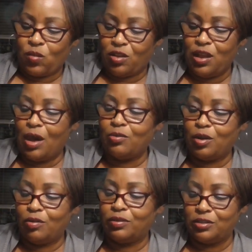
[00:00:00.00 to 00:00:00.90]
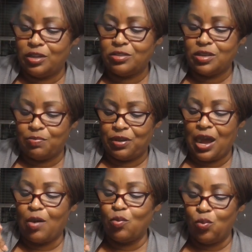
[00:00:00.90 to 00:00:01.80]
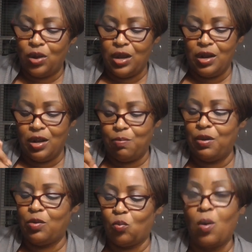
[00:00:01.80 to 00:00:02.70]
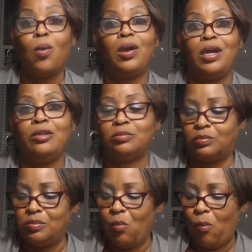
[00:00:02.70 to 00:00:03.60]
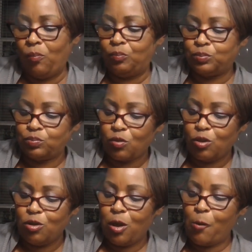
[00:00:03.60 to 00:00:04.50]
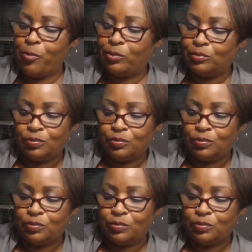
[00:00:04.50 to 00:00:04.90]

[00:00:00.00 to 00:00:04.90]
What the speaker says: Y'all know that this is something I've really been wanting. You know?